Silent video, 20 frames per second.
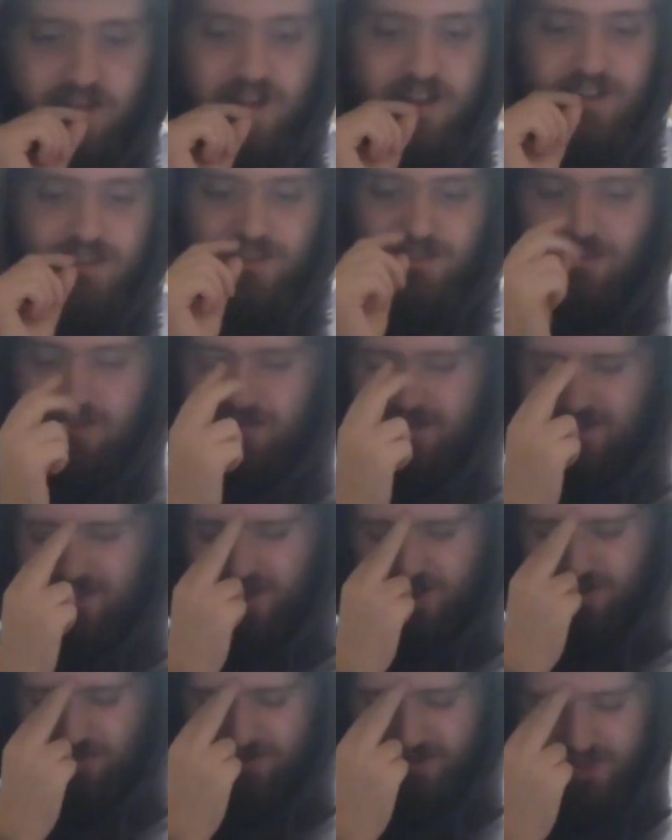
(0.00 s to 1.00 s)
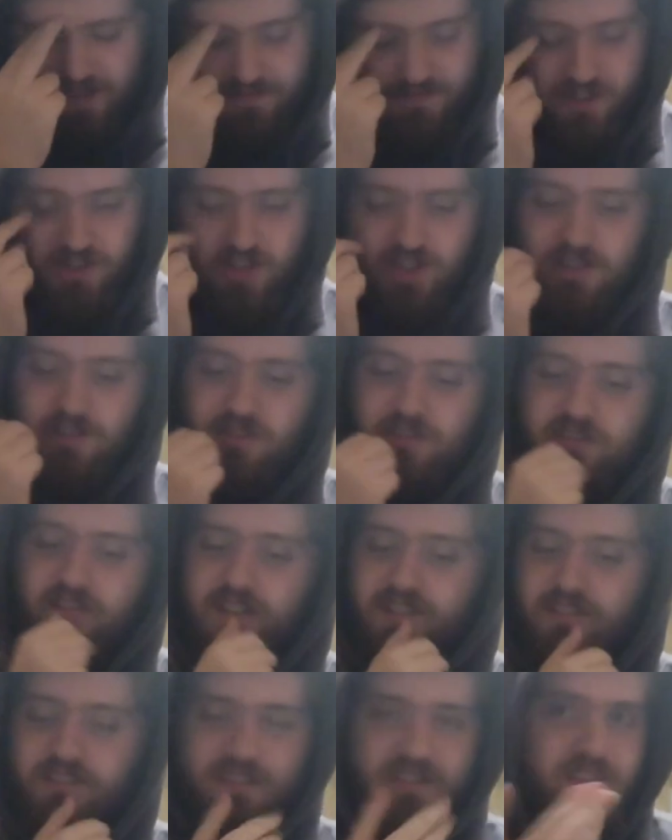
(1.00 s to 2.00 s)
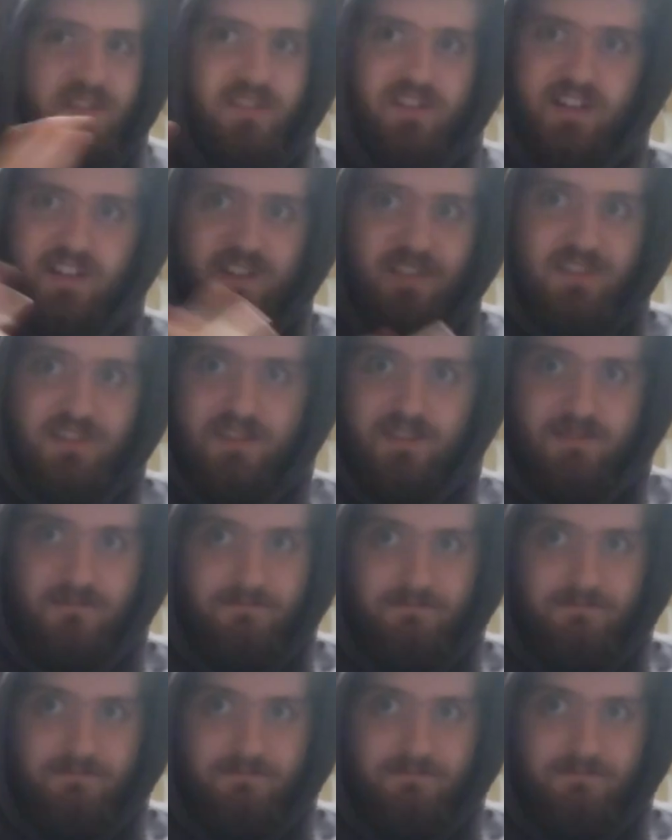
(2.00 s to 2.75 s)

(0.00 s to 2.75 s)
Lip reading: God darn it, Joseph, you should have not done that.